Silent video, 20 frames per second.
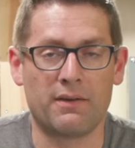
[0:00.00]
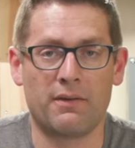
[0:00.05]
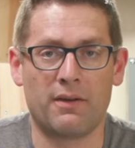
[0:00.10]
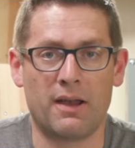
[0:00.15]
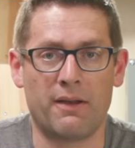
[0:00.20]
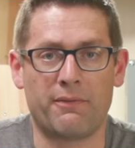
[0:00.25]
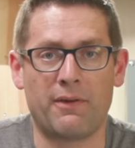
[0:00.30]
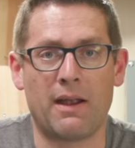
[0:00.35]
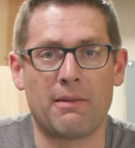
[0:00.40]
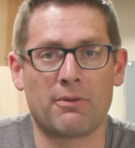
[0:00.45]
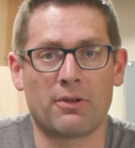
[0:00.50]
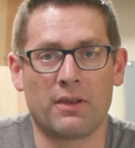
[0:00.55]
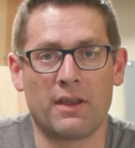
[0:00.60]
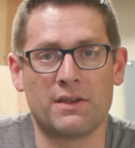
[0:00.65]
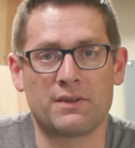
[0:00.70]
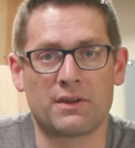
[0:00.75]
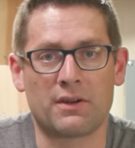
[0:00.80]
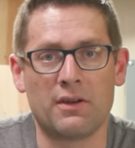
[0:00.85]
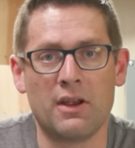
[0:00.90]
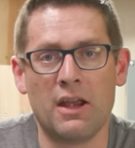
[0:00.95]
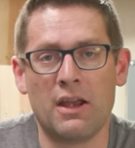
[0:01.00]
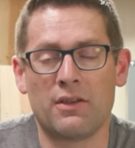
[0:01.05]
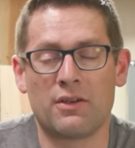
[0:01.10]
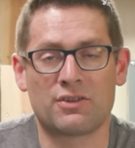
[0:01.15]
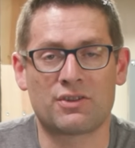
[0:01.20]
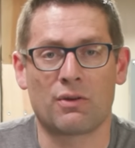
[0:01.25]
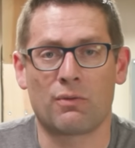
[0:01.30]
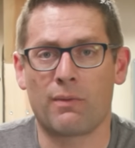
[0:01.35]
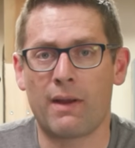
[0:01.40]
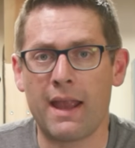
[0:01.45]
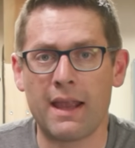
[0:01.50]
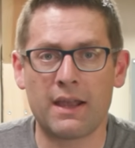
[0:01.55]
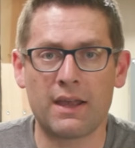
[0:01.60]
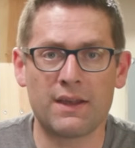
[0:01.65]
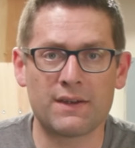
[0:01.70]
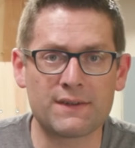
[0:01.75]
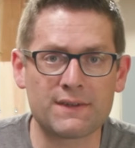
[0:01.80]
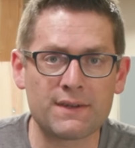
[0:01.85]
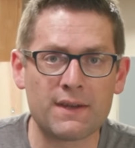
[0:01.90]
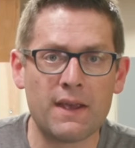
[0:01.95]
a, a fiber laser. There's a
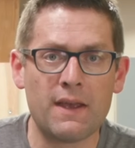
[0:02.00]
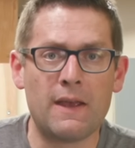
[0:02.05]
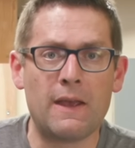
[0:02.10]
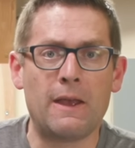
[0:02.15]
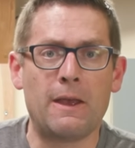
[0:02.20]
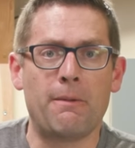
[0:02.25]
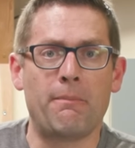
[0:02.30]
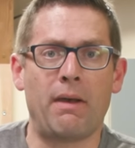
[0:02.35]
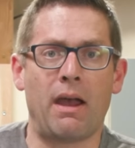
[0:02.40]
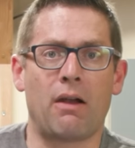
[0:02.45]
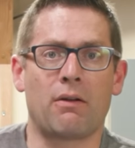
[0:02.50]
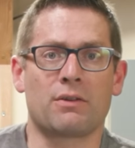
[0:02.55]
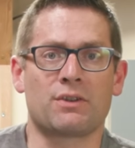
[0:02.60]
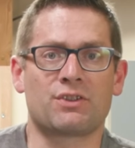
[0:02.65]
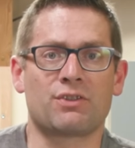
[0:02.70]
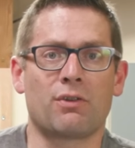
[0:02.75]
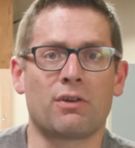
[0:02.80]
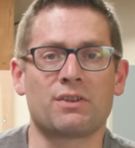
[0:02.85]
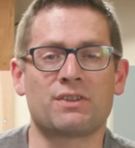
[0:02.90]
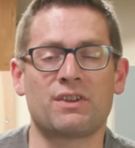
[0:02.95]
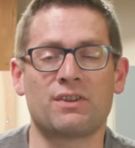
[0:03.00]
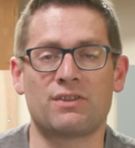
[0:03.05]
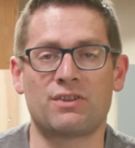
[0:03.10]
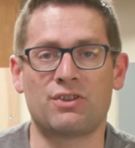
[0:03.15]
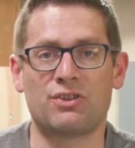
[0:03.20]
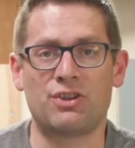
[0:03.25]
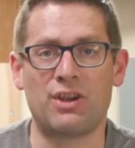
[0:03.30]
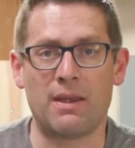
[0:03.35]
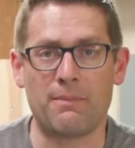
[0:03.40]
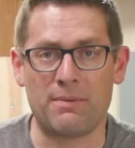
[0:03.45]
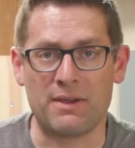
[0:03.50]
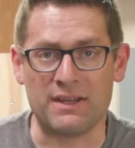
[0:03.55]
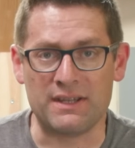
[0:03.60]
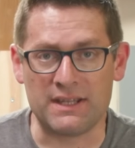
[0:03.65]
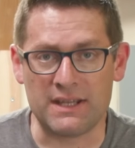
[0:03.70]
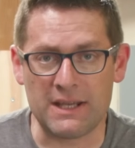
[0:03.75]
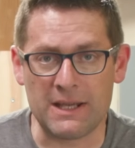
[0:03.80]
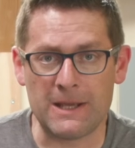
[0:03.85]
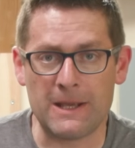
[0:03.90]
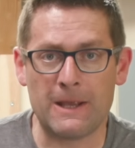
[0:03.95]
Raycus power source, there's a
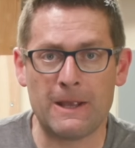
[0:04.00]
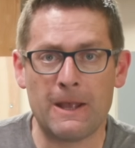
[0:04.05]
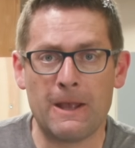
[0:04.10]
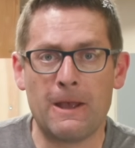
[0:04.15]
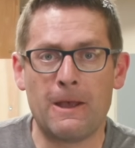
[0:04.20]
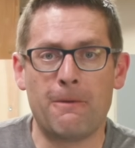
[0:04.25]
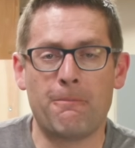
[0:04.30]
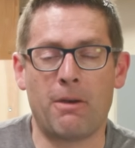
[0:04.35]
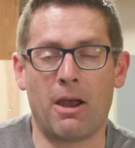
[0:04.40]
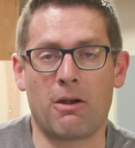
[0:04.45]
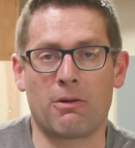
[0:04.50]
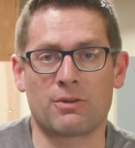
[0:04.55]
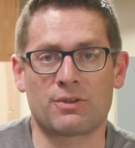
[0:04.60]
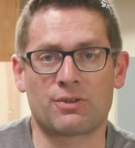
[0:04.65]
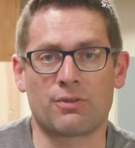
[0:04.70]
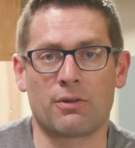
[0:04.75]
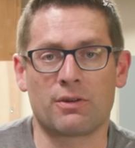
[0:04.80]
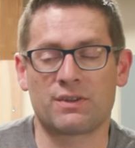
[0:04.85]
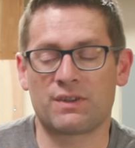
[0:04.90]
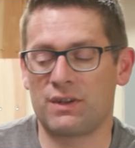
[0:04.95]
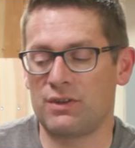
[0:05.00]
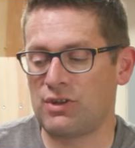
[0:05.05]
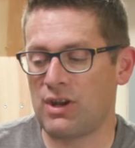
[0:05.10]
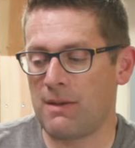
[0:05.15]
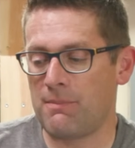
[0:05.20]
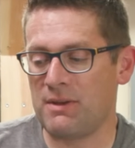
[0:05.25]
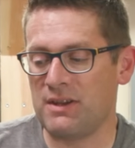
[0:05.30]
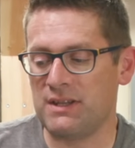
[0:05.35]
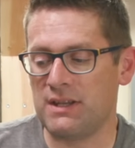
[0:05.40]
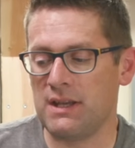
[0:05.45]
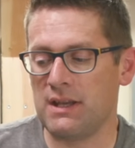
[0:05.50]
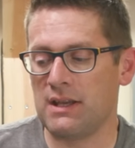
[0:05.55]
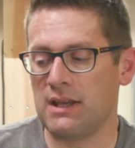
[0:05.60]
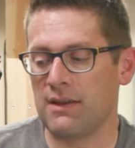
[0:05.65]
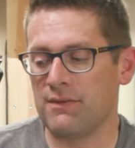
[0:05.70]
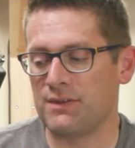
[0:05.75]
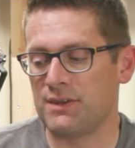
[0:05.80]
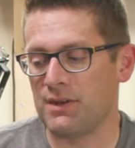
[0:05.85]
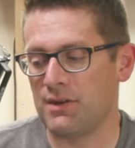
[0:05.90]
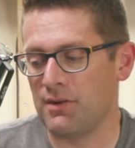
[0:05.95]
JPT power source. The JPT
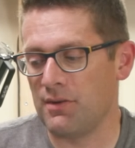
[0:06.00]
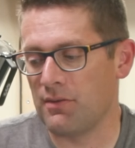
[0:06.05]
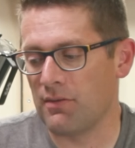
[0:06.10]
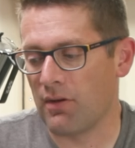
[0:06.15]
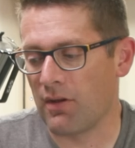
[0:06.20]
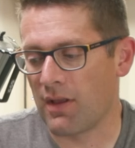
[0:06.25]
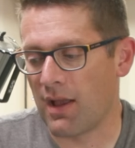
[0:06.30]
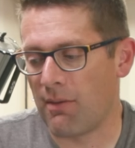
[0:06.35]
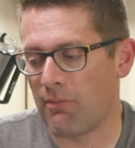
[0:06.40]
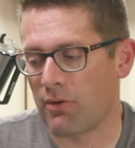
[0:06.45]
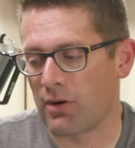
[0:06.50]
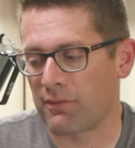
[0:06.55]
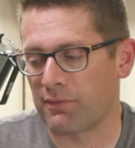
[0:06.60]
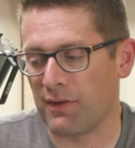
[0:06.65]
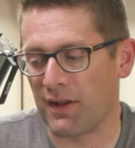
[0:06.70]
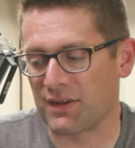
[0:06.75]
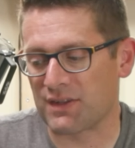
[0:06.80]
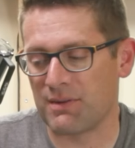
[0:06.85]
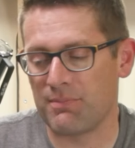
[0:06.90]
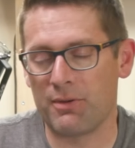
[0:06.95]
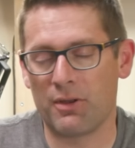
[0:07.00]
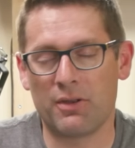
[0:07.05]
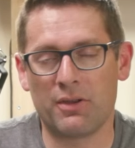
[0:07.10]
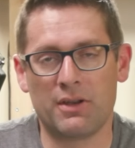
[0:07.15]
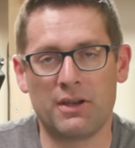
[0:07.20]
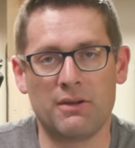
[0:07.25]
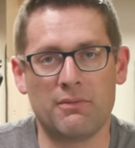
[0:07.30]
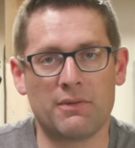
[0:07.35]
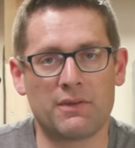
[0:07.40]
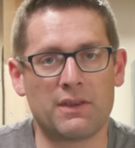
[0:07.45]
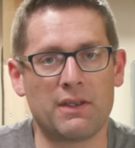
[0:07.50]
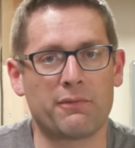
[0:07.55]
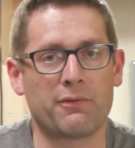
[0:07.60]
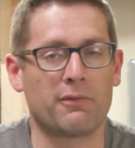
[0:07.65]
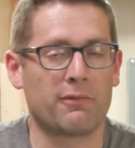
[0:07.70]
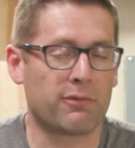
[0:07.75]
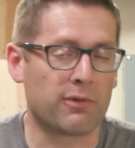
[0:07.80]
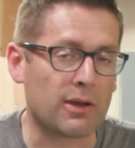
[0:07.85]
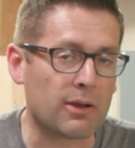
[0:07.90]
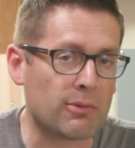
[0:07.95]
gives you a lot more flexibility with
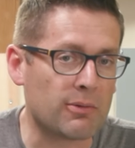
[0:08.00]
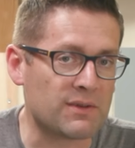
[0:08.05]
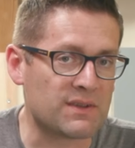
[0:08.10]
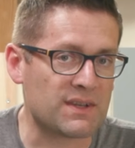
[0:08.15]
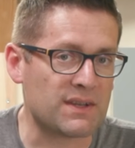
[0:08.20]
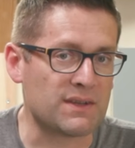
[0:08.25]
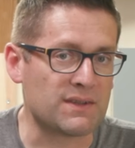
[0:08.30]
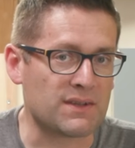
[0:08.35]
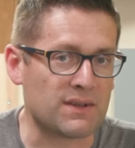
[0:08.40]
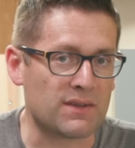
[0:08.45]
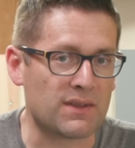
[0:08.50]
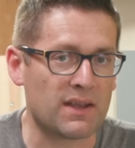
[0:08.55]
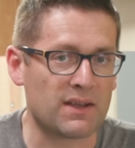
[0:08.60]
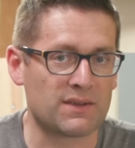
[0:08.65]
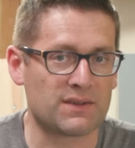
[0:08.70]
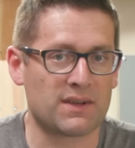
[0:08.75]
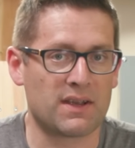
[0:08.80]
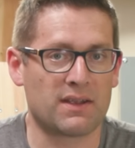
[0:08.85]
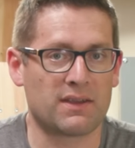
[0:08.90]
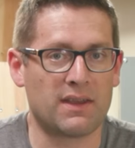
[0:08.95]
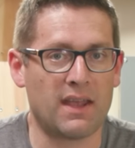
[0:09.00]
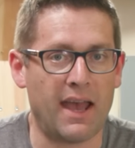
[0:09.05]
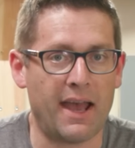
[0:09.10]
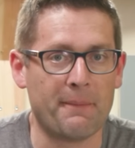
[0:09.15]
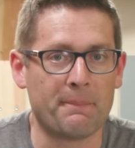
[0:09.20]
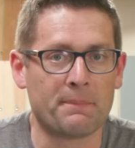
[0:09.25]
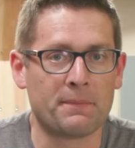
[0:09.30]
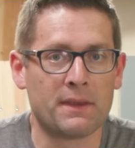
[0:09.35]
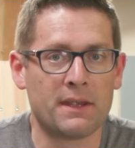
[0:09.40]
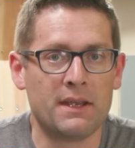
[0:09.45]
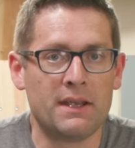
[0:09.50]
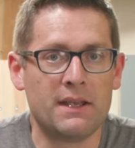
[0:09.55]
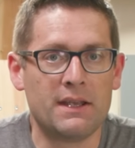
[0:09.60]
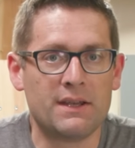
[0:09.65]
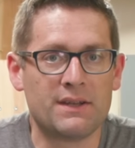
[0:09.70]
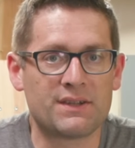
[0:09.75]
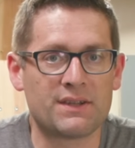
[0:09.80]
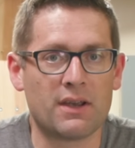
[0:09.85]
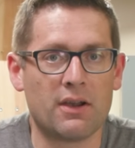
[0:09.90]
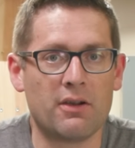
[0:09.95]
different frequencies and things like that.
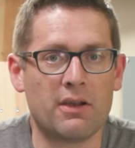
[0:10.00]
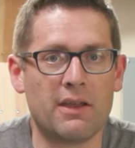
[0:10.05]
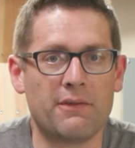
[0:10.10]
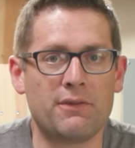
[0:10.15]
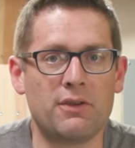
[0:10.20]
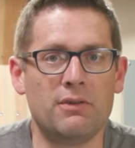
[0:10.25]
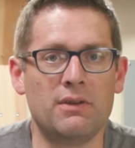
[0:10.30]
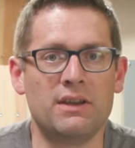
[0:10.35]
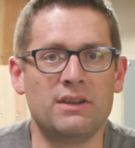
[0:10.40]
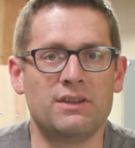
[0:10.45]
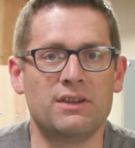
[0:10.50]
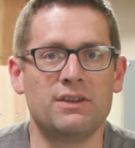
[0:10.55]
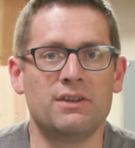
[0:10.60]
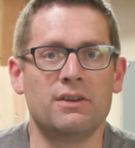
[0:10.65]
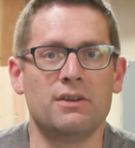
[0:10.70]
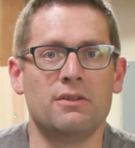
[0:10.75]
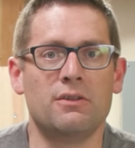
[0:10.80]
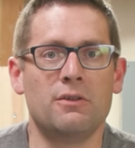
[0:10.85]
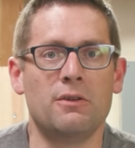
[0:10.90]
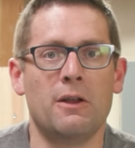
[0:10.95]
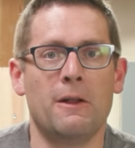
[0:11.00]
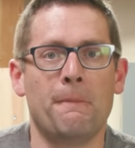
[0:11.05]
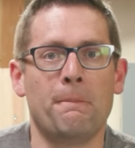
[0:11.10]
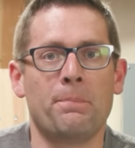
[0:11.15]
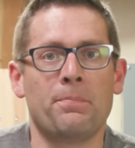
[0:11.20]
So if you need to do